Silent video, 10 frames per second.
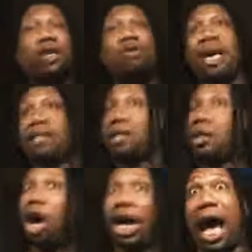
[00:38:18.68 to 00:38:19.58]
now you may
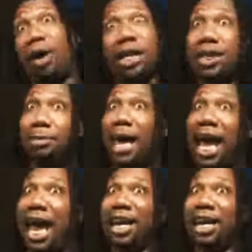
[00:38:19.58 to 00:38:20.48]
start out as a
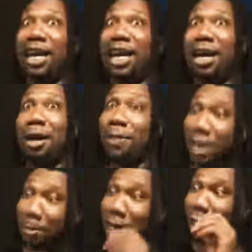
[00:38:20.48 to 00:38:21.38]
man,
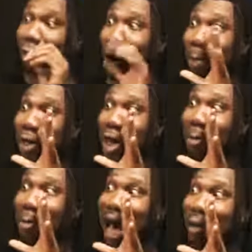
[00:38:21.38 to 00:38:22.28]
but the minute you open
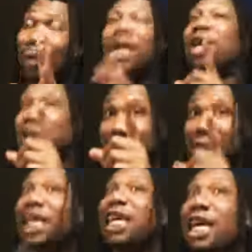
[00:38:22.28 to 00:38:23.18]
your mouth, we're gonna
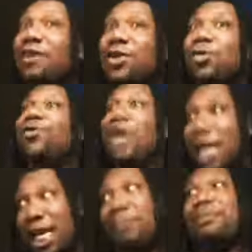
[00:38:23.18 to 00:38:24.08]
see if you
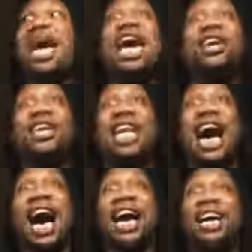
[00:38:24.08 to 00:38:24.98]
really a man or
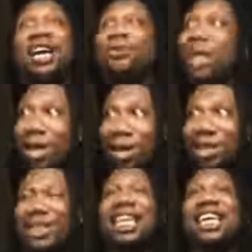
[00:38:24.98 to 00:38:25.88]
not. We're gonna
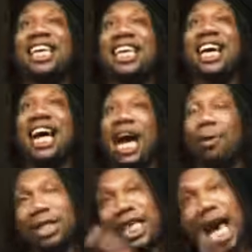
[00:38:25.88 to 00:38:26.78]
see.
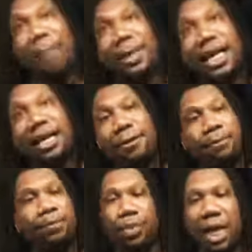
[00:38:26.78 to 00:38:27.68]
And what's happening
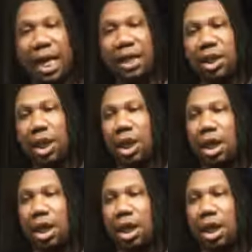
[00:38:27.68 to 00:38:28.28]
is